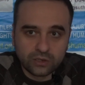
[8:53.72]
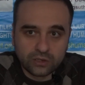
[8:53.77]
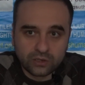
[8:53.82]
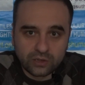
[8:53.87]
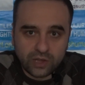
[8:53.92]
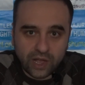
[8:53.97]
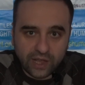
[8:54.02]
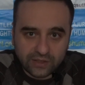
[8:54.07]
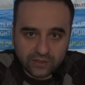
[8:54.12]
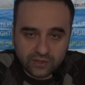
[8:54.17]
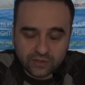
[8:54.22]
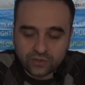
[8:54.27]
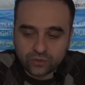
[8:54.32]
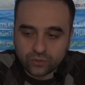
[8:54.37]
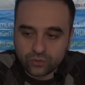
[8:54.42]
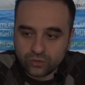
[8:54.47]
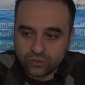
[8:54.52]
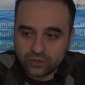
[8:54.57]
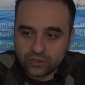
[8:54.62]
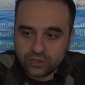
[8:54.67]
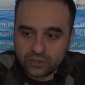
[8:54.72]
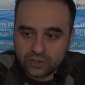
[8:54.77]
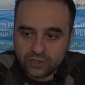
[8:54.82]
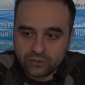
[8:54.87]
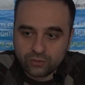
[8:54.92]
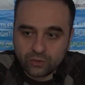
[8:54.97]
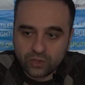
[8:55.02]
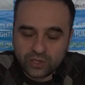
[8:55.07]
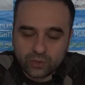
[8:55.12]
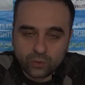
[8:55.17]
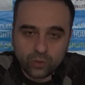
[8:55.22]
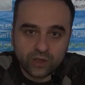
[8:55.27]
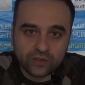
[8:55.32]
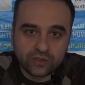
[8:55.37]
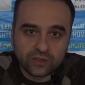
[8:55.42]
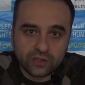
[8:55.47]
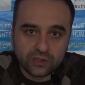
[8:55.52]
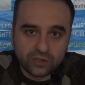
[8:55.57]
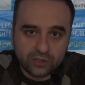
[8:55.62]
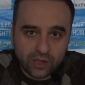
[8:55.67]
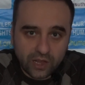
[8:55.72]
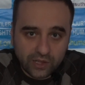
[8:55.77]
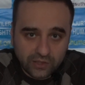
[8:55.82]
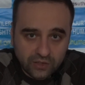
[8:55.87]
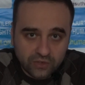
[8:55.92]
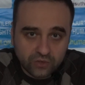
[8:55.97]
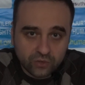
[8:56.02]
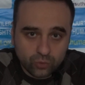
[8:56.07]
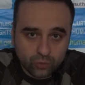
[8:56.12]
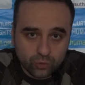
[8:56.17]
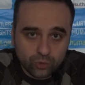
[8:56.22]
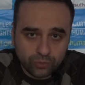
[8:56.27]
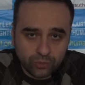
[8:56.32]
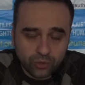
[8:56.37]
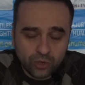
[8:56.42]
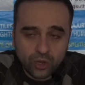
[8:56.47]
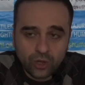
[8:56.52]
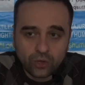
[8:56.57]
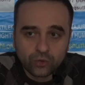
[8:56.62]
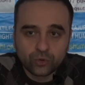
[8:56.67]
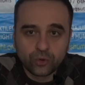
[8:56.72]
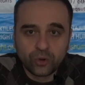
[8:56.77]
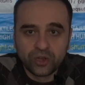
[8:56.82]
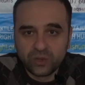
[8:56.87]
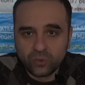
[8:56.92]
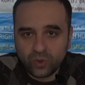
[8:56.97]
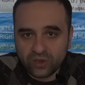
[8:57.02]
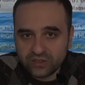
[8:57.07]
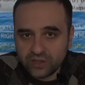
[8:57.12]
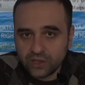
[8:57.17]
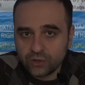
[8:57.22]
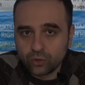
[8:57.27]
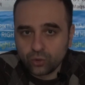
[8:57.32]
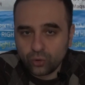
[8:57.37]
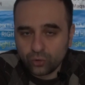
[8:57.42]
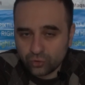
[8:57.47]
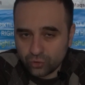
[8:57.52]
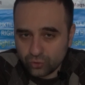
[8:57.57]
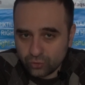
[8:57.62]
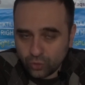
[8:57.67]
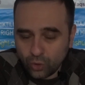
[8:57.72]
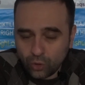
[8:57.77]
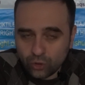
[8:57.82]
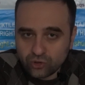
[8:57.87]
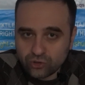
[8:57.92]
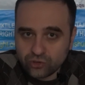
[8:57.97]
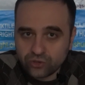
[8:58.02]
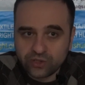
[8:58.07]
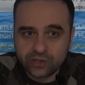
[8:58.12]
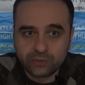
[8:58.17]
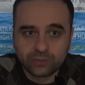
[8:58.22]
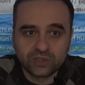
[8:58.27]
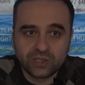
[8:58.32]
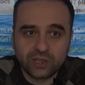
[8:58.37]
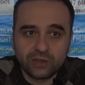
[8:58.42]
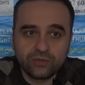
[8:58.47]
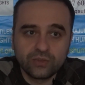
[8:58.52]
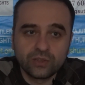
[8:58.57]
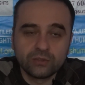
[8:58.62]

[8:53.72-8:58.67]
lightest. He was in the lightest group, so he was not tortured himself.